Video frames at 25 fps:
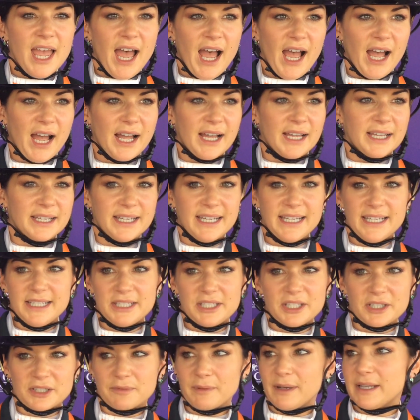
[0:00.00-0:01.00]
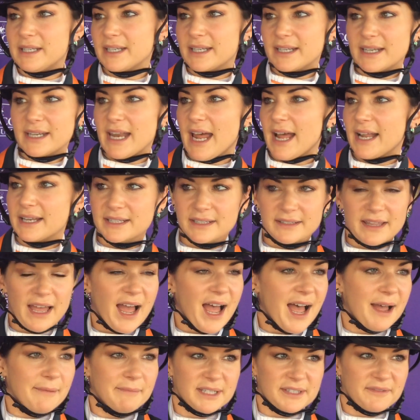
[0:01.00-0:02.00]
And he just went in and handled that
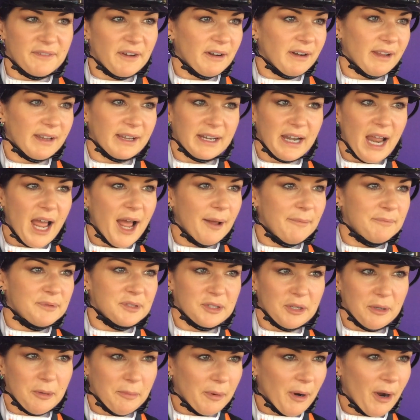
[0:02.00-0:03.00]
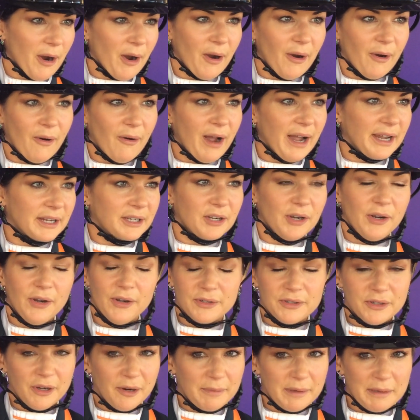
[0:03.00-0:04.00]
atmosphere like an absolute pro. I
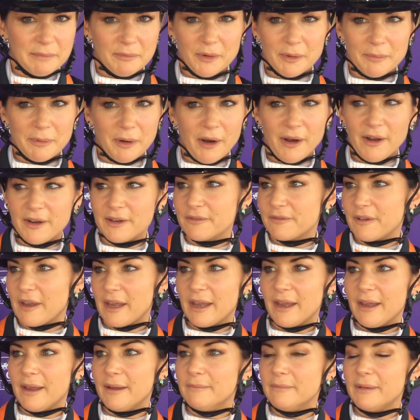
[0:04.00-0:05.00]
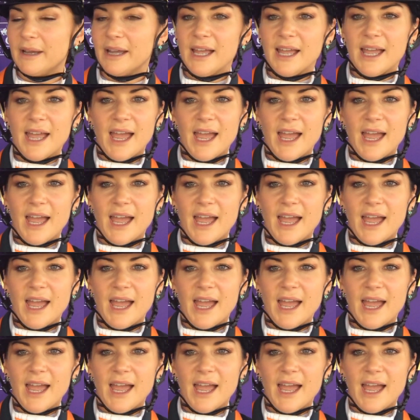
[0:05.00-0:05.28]
could not be more proud of him.